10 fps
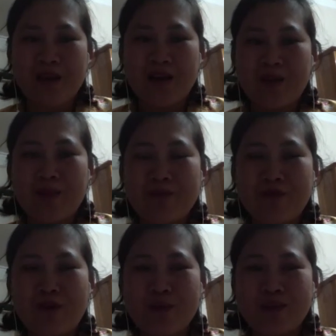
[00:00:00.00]
apart
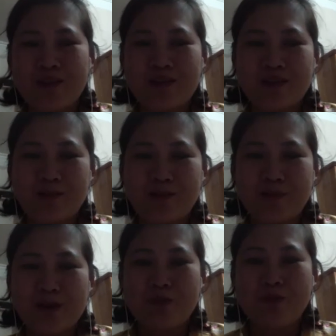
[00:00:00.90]
from
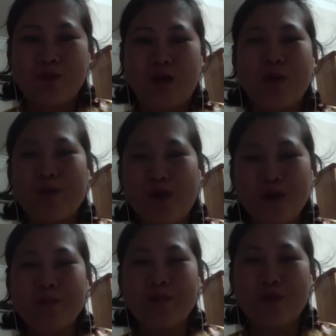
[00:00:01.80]
one more
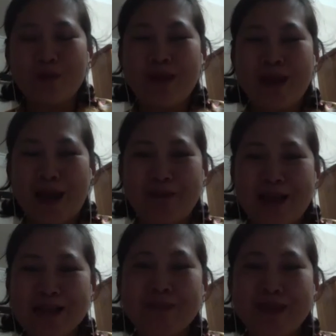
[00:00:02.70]
week, we may have
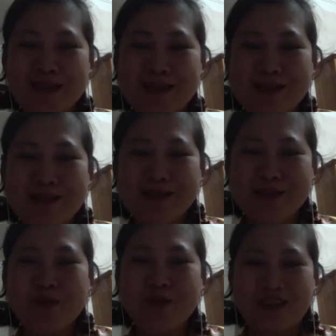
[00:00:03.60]
last minute
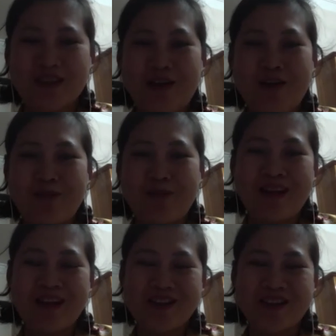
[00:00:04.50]
student or
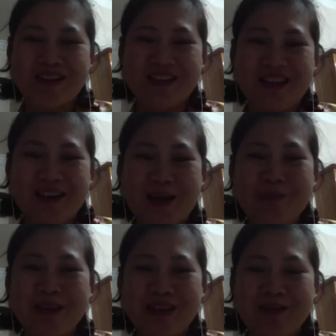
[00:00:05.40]
application
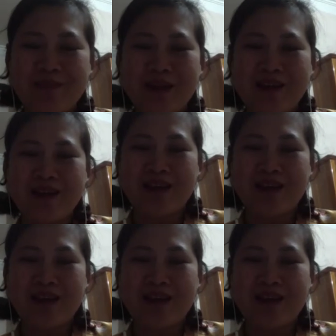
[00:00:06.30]
coming in, but